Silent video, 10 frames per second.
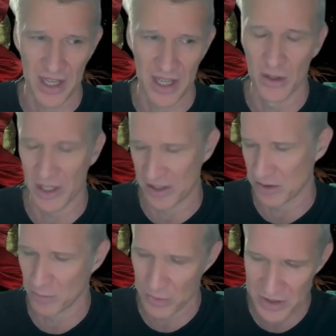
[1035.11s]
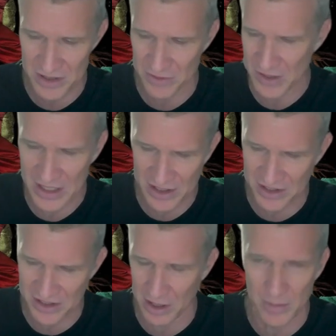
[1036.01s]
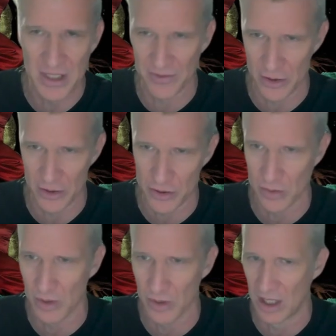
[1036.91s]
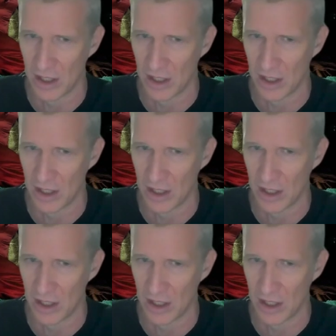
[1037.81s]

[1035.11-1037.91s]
You go, okay, so the Prince of Phoenix is going to be a Ventru.